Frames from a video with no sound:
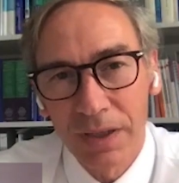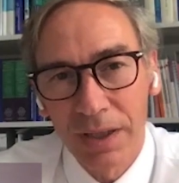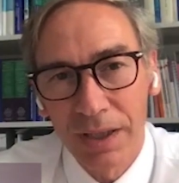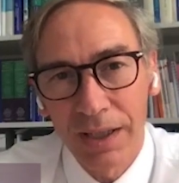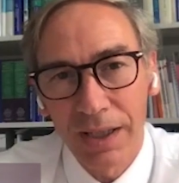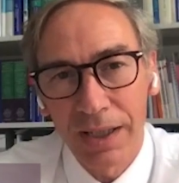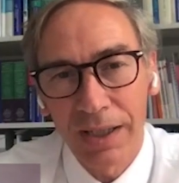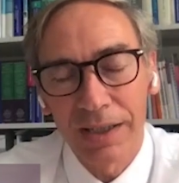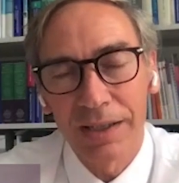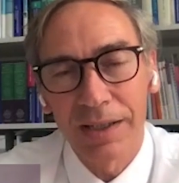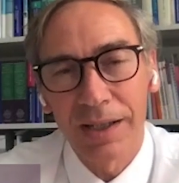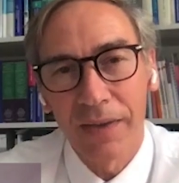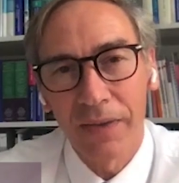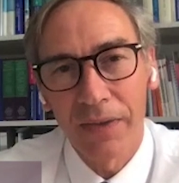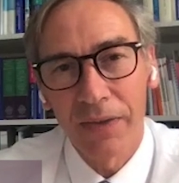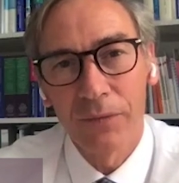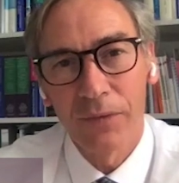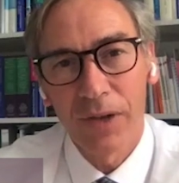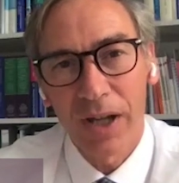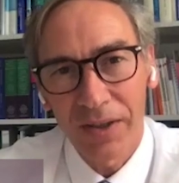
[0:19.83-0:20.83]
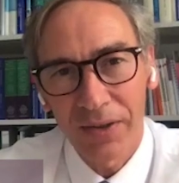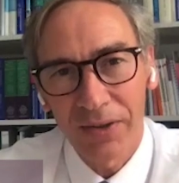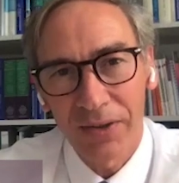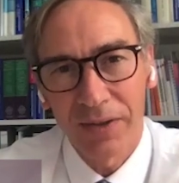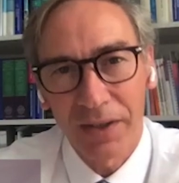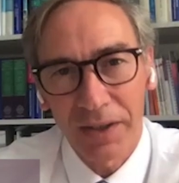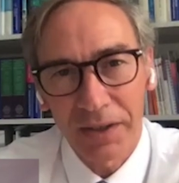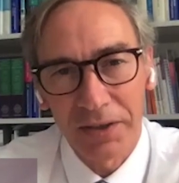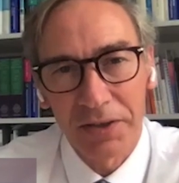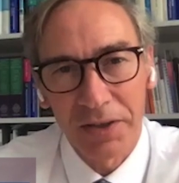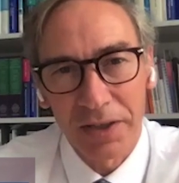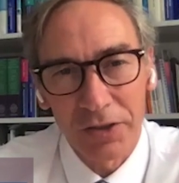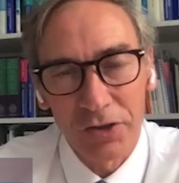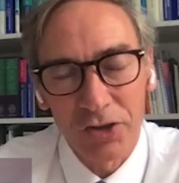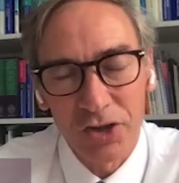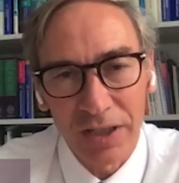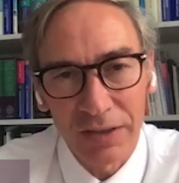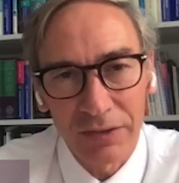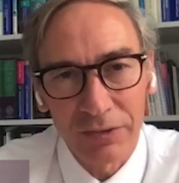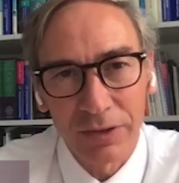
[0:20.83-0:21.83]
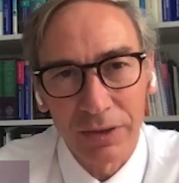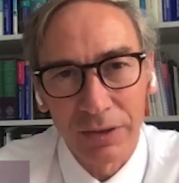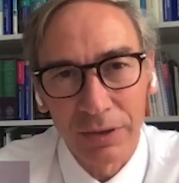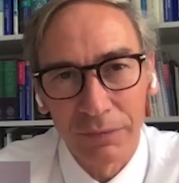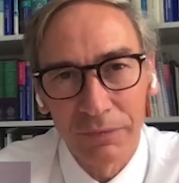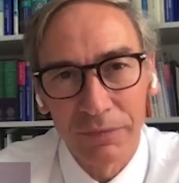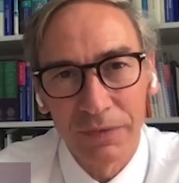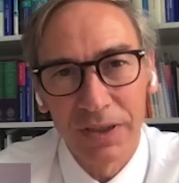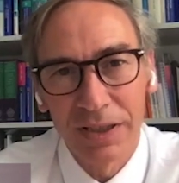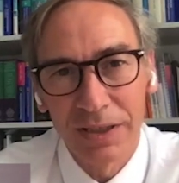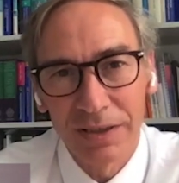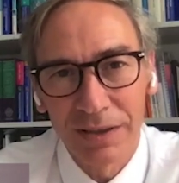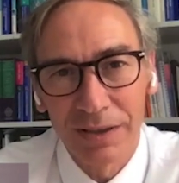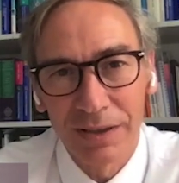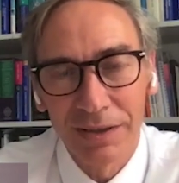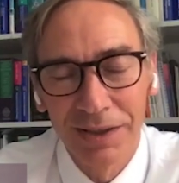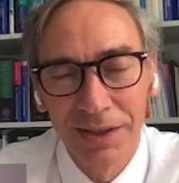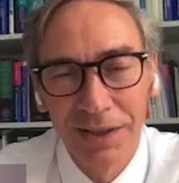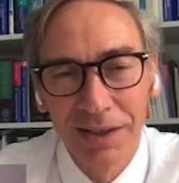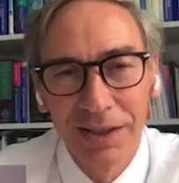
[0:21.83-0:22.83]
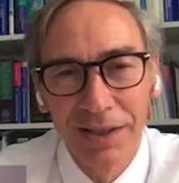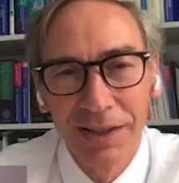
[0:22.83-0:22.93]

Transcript: and as the Vice Secretary General of EASL,